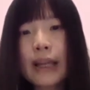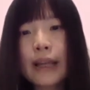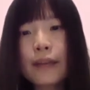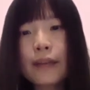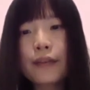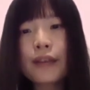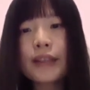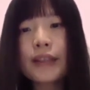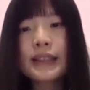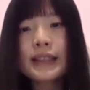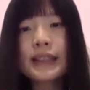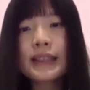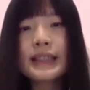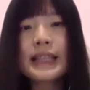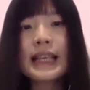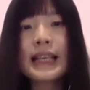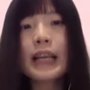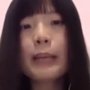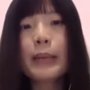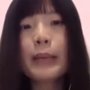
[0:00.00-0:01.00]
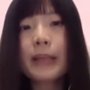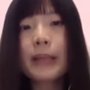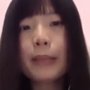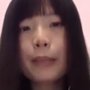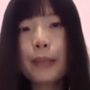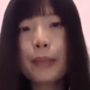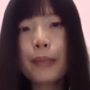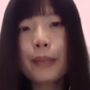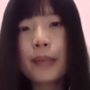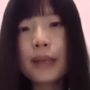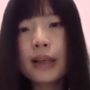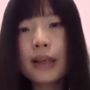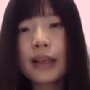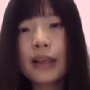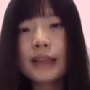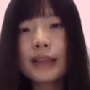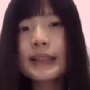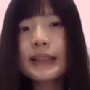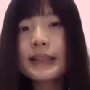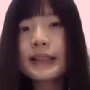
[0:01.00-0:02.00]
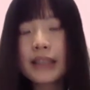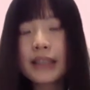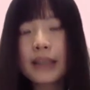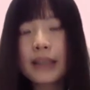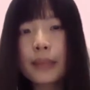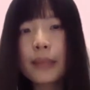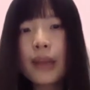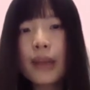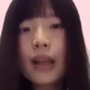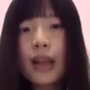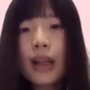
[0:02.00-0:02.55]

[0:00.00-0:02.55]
If it's a dynamic system,